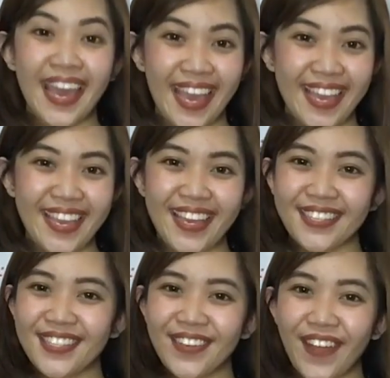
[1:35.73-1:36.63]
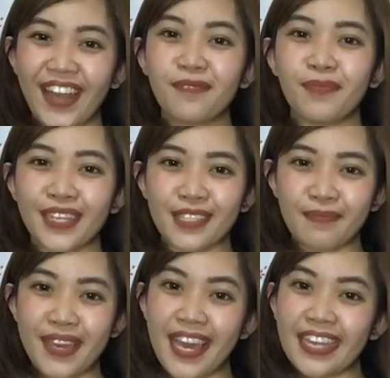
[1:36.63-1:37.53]
ax squared plus
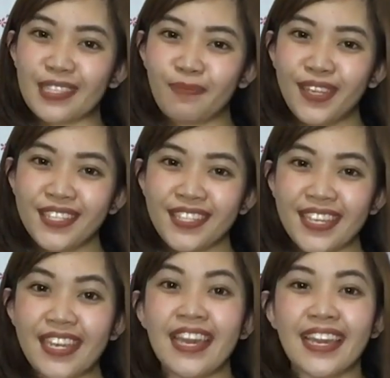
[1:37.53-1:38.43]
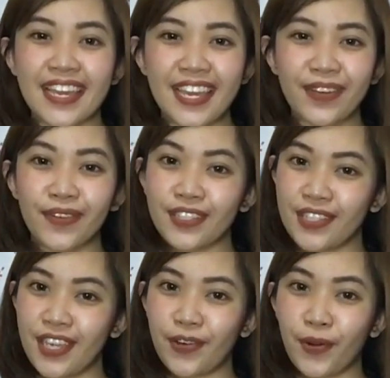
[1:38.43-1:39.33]
bx plus c equals
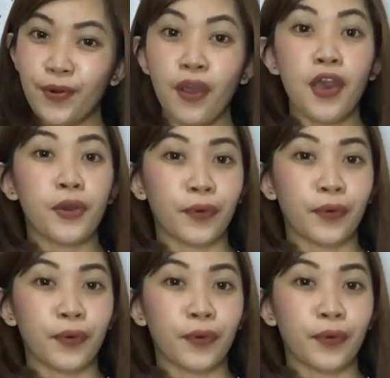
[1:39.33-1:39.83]
0,